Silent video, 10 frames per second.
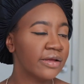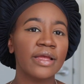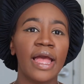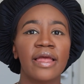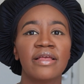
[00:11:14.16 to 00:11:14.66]

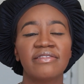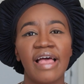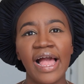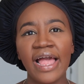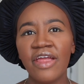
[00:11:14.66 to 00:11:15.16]
guys,
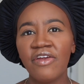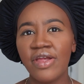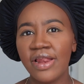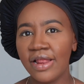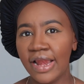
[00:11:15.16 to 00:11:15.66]
I
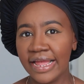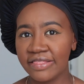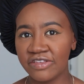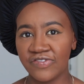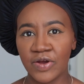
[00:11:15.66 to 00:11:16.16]
really
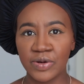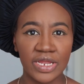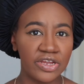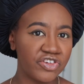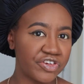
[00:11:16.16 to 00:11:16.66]
like this
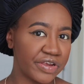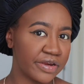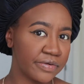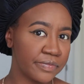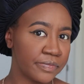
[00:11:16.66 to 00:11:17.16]

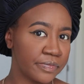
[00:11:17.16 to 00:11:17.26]
foundation.